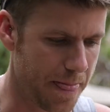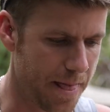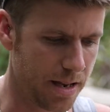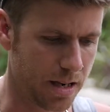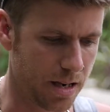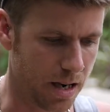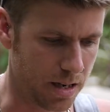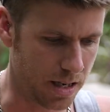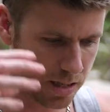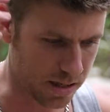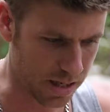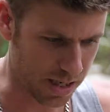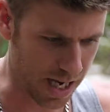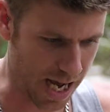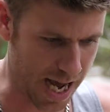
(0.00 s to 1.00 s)

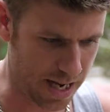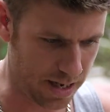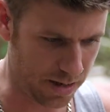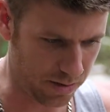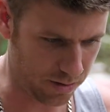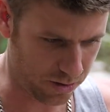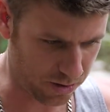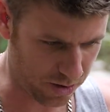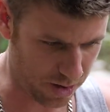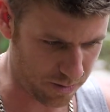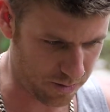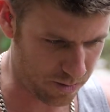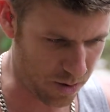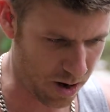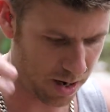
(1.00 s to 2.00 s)
into the end
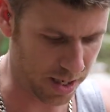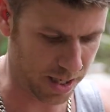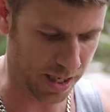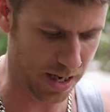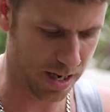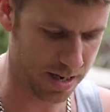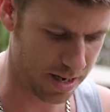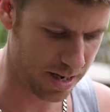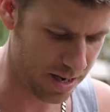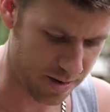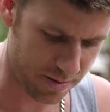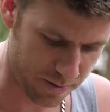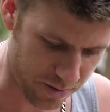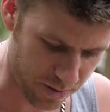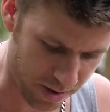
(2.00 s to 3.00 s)
of
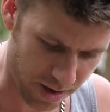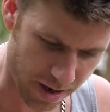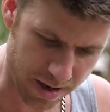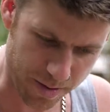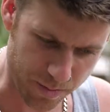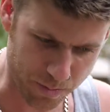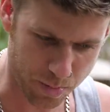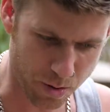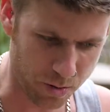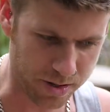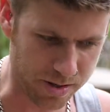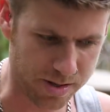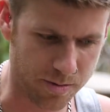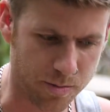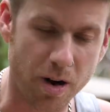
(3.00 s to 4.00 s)
the points of